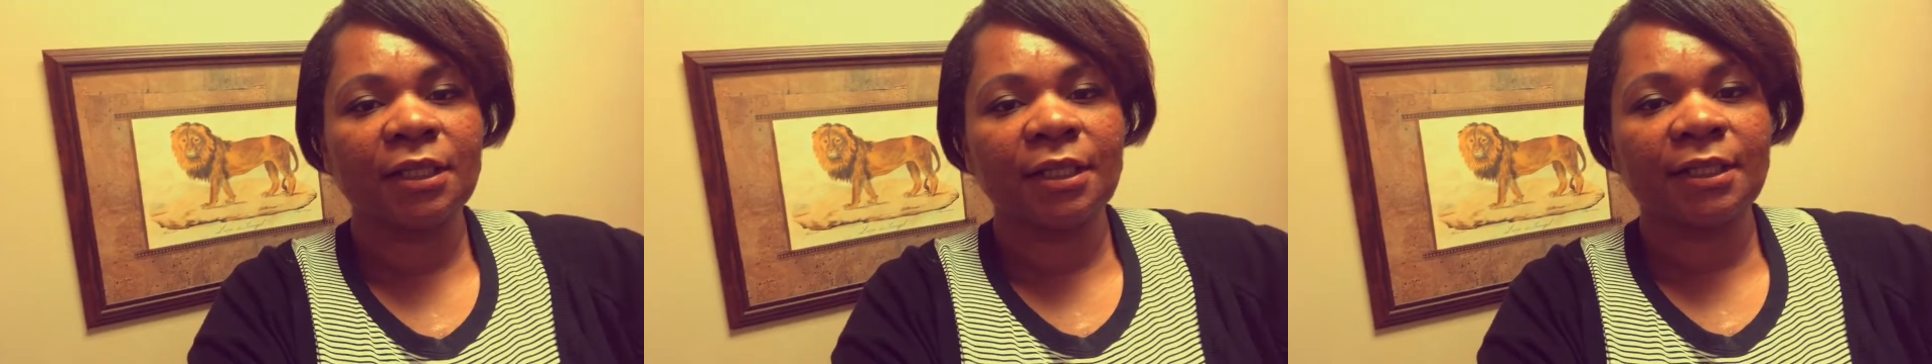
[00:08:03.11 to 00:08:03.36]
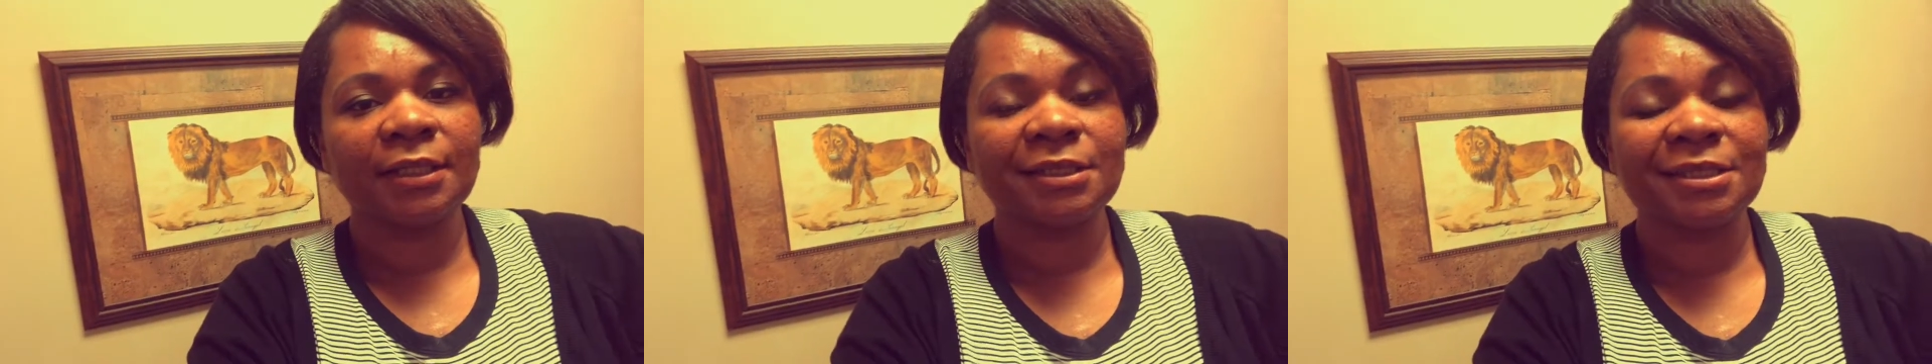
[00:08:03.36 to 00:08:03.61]

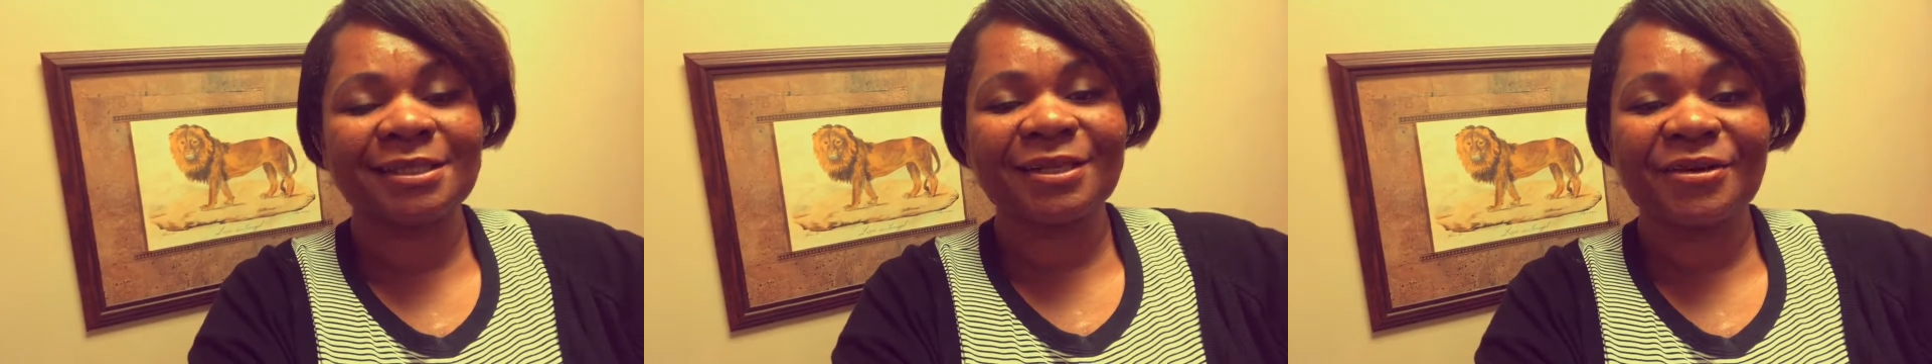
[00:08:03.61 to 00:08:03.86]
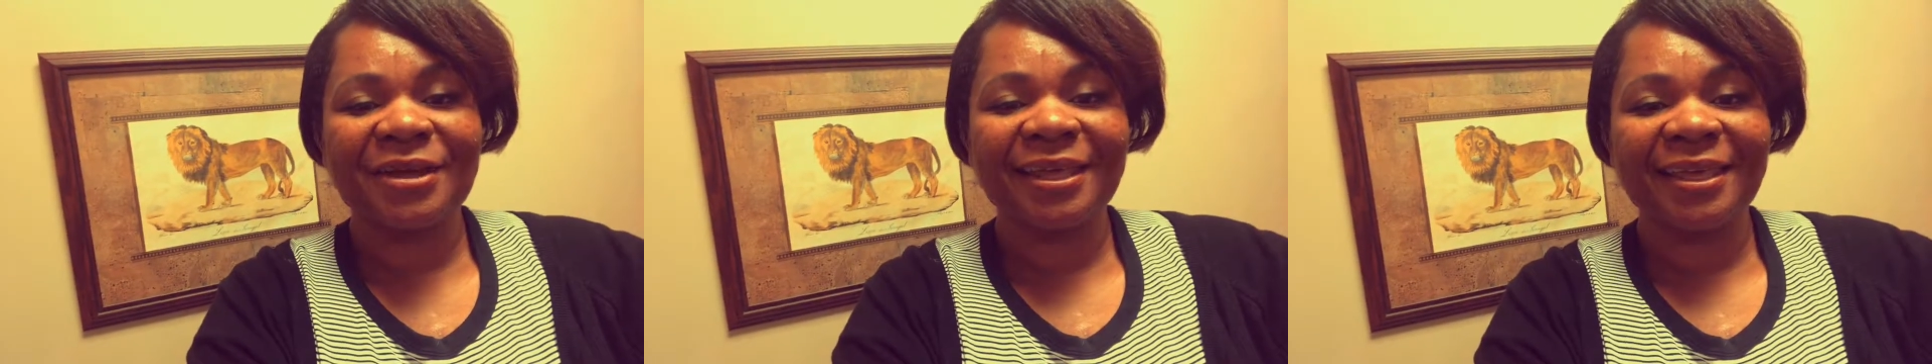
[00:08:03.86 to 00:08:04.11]
then
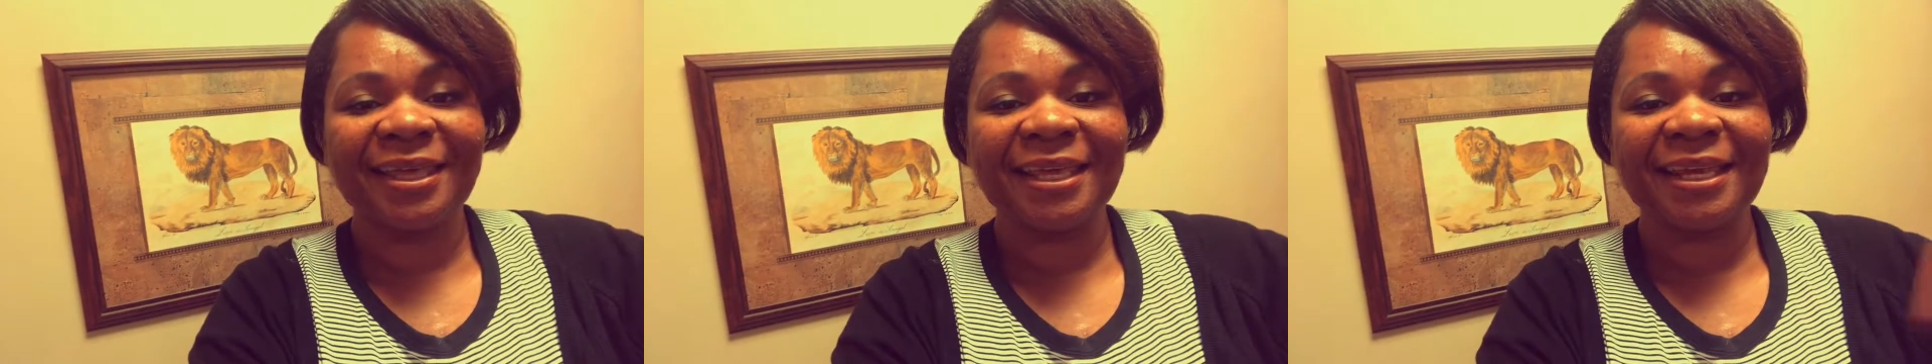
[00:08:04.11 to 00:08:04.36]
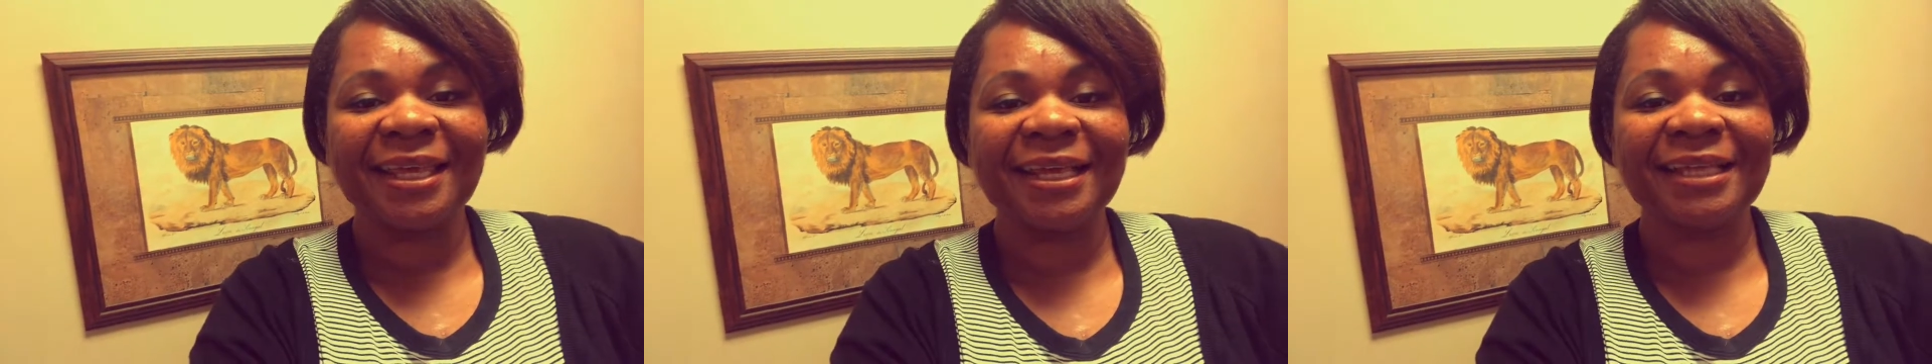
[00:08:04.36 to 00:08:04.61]
just go
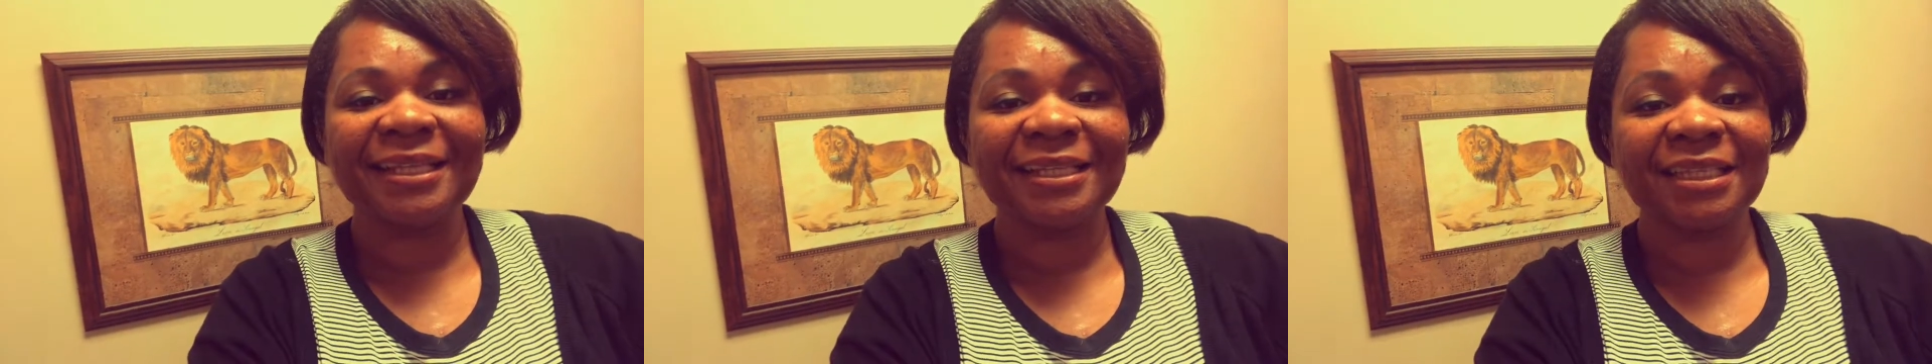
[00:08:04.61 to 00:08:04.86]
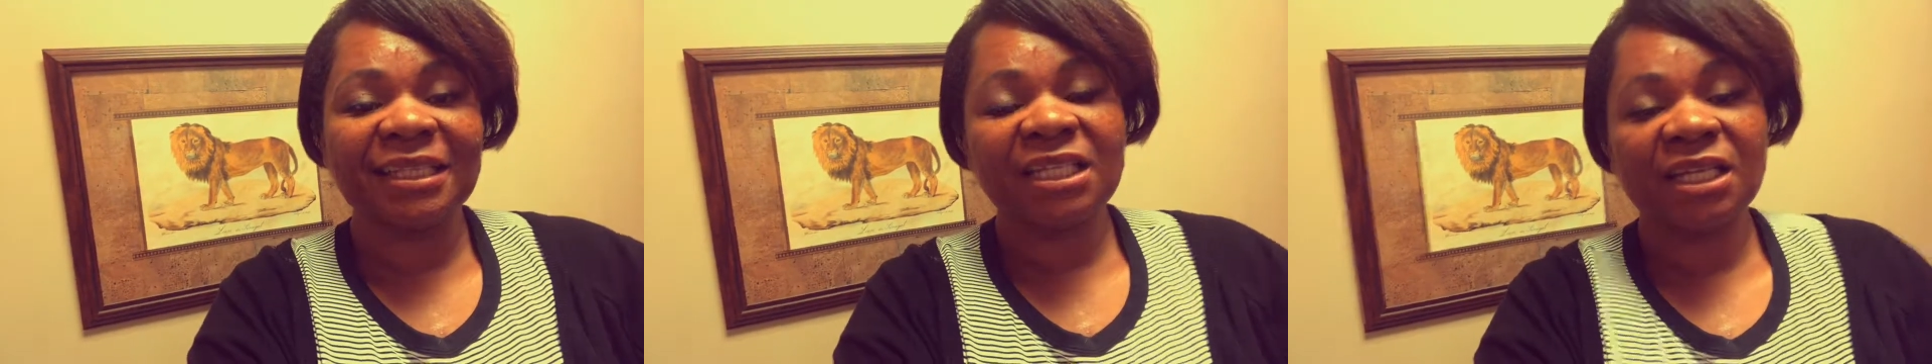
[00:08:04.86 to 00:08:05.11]
ahead and
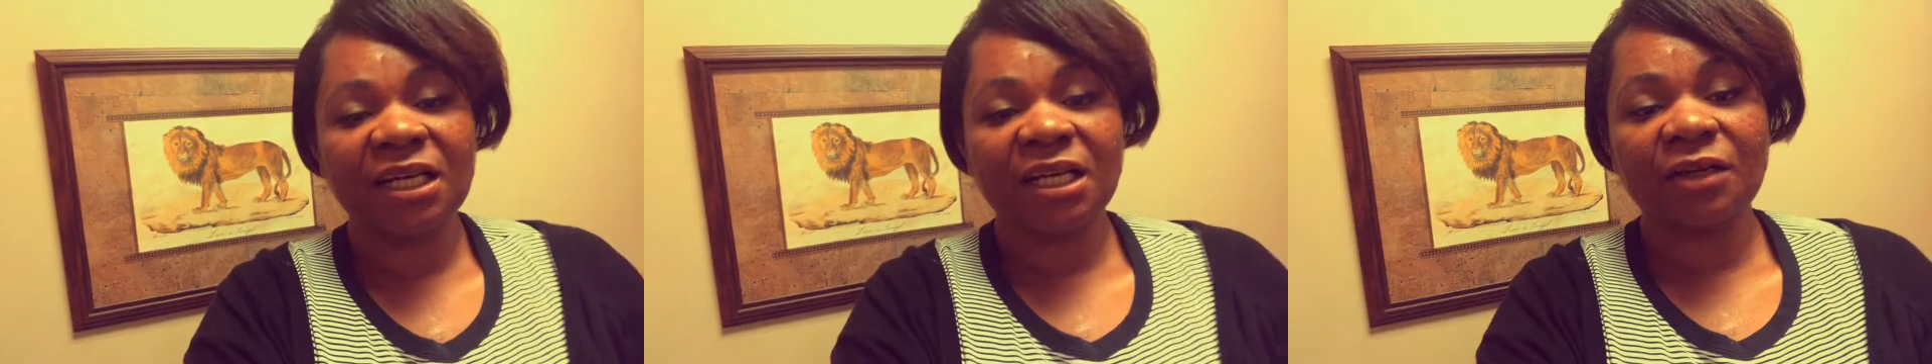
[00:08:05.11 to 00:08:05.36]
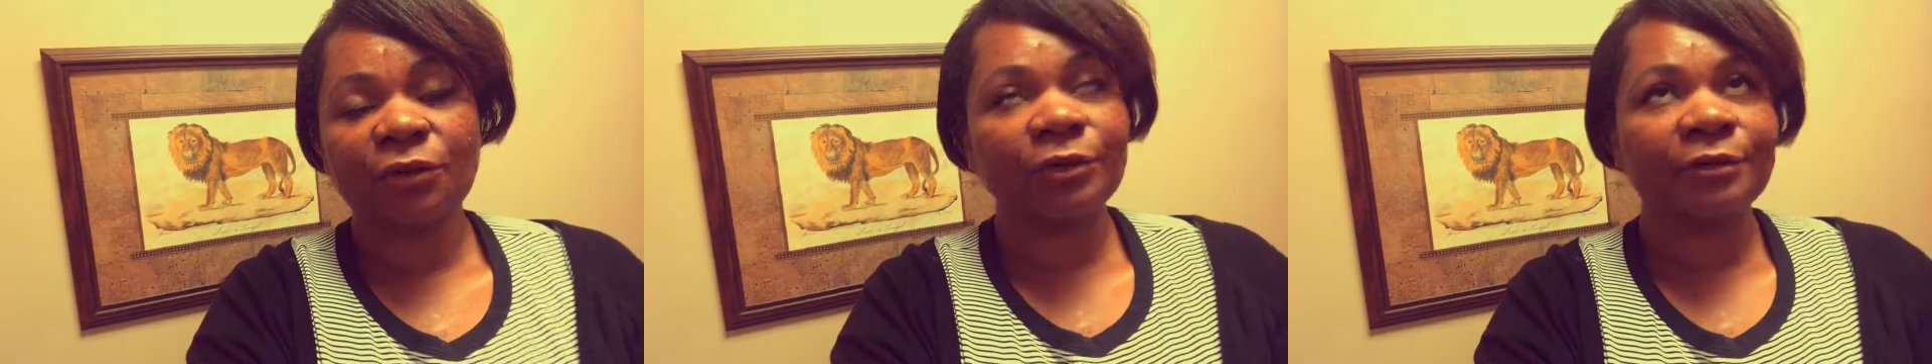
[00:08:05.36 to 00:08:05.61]
click the link,
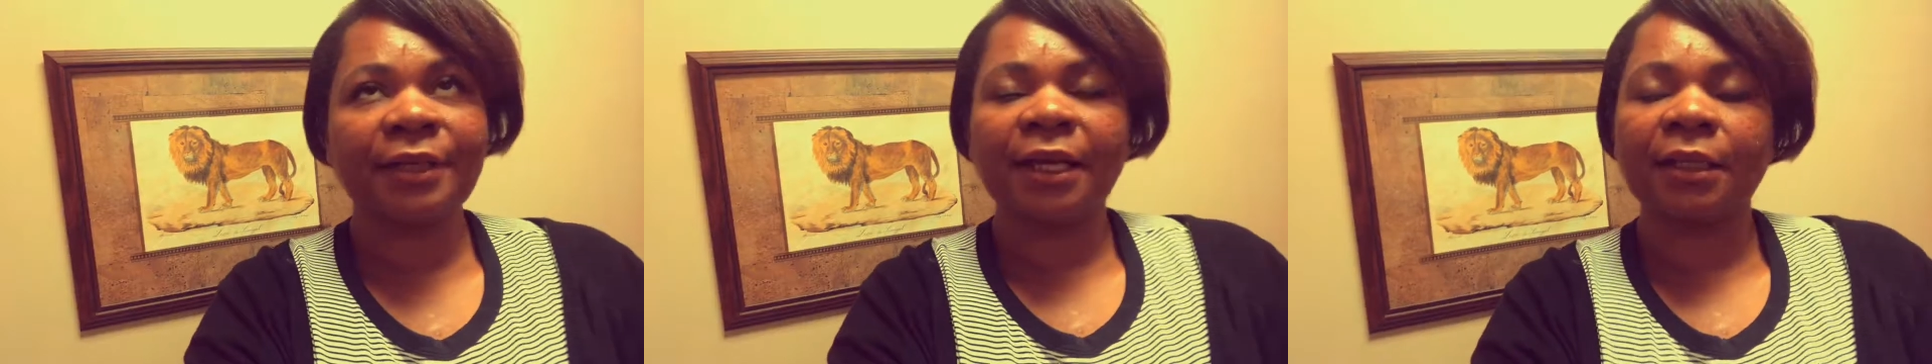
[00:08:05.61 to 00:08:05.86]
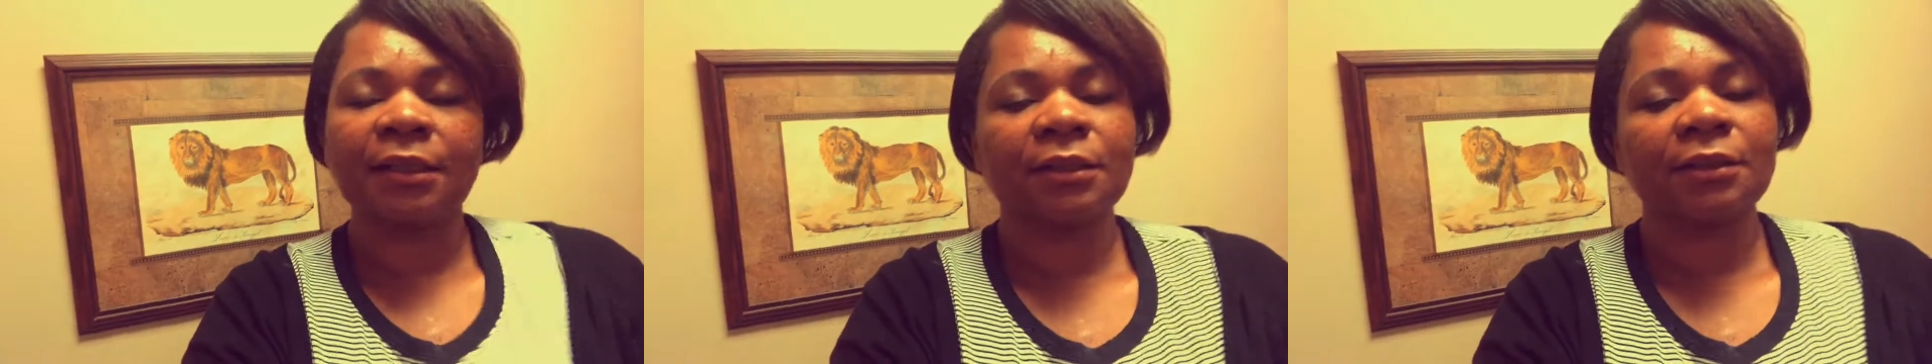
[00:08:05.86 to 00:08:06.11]
or
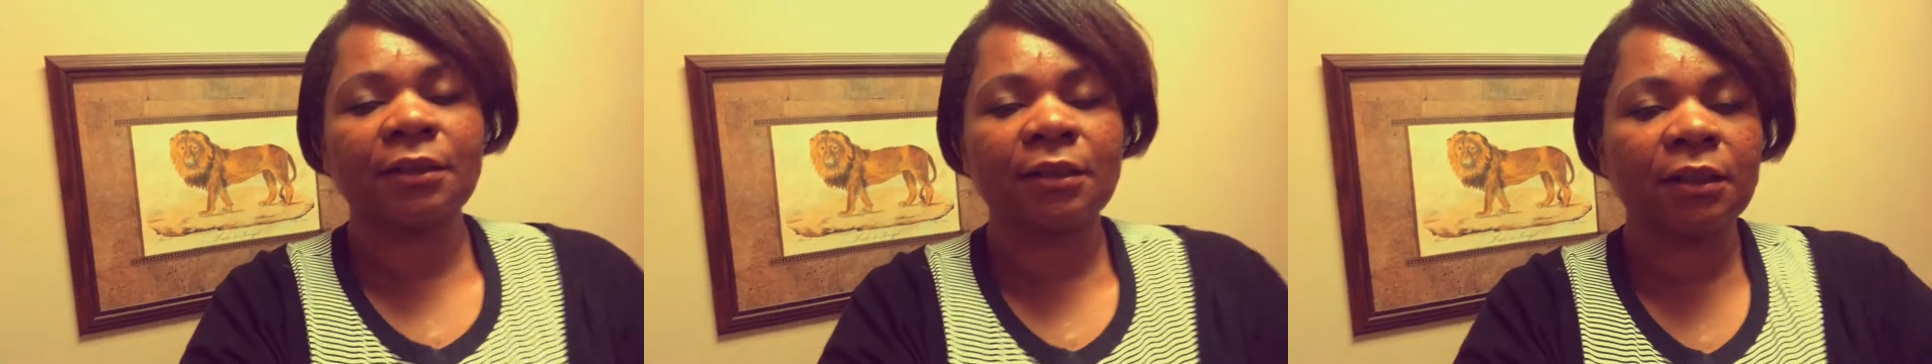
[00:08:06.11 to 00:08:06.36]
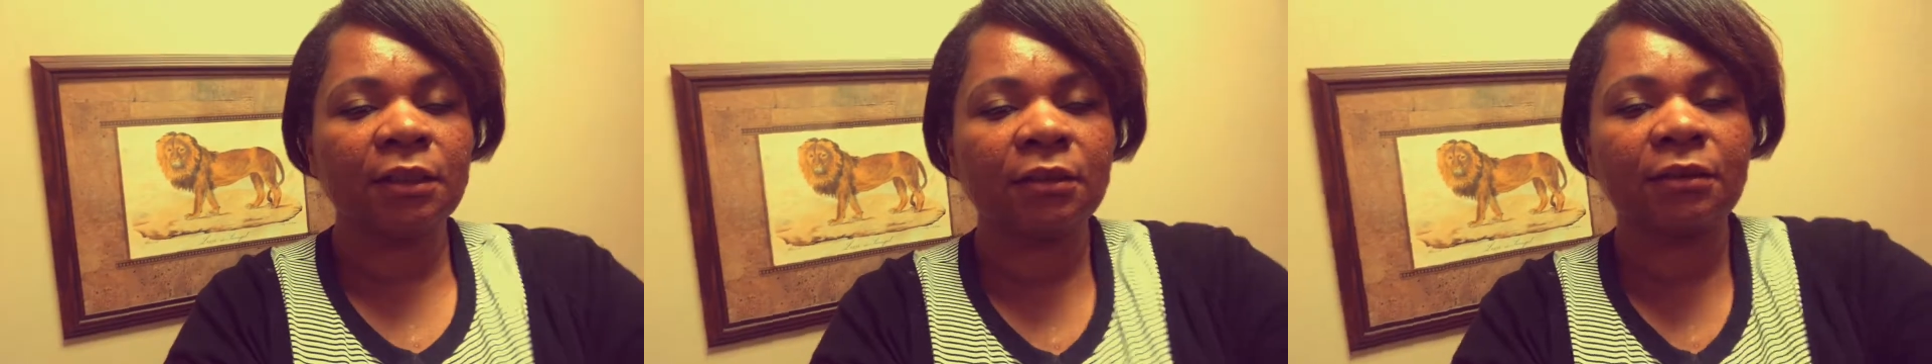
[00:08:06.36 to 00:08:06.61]
not click the
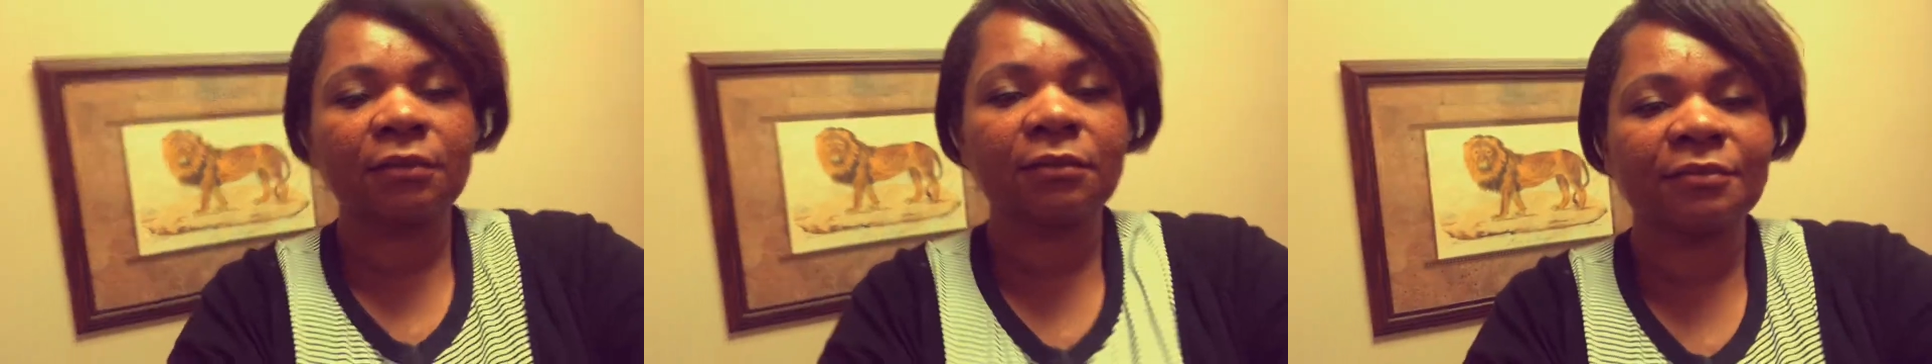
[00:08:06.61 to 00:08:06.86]
link.